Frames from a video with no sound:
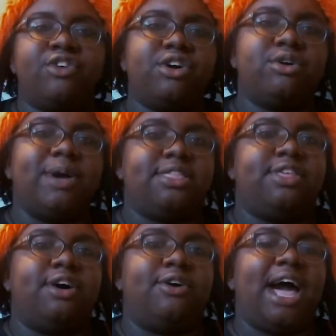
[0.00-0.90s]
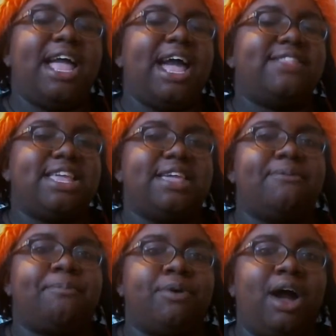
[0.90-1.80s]
Real quick though, I have to
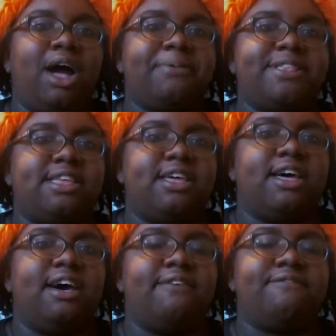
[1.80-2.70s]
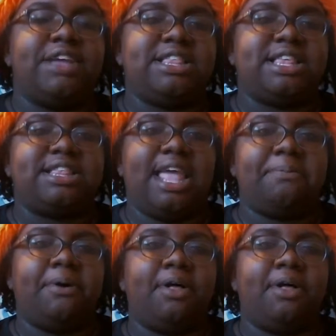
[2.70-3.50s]
give props to VIXX's label.